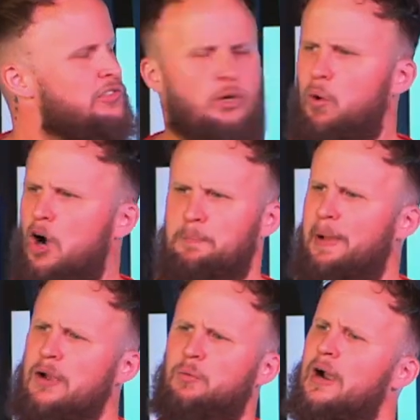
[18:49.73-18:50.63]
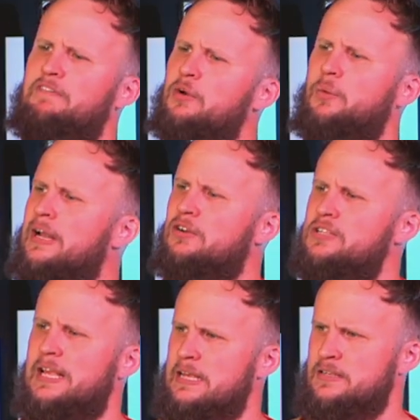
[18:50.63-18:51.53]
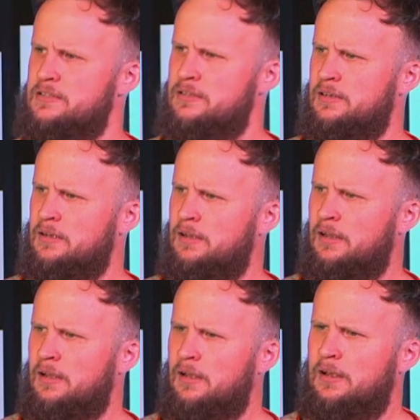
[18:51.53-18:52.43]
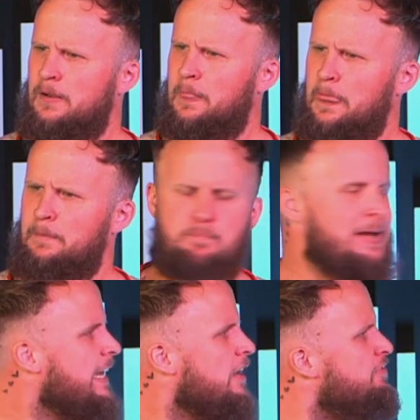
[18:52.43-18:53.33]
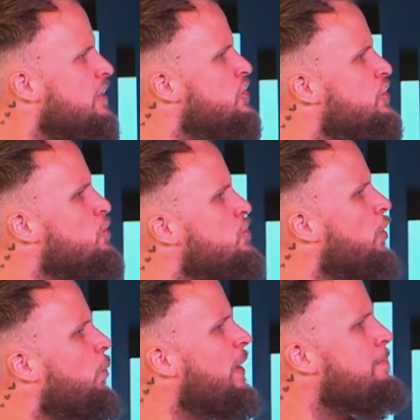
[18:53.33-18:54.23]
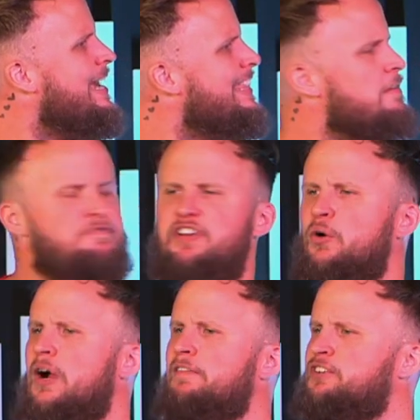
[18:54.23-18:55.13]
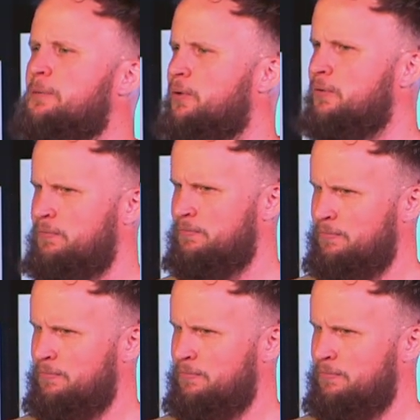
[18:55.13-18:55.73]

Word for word: You'll walk back where everyone else is. Many of us do so we make them feel comfortable.